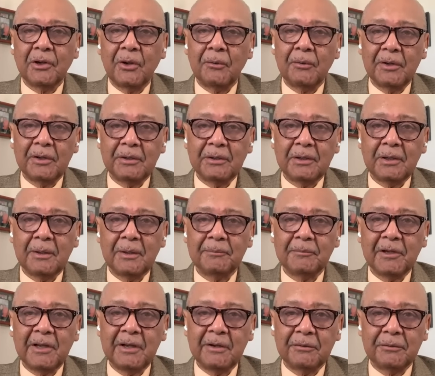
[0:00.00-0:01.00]

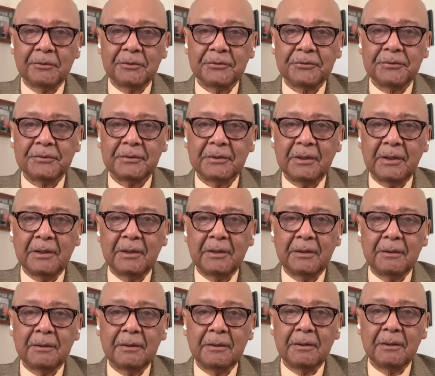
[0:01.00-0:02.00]
low-income leaders
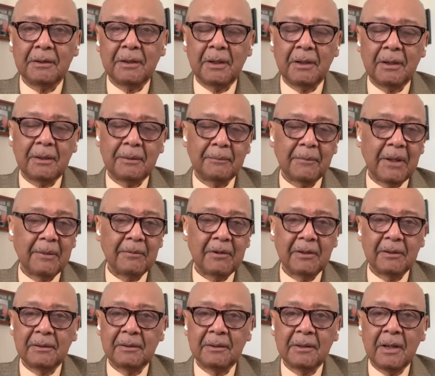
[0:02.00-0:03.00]
in
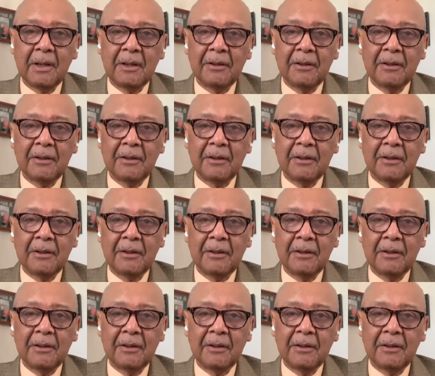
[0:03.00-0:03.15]
maybe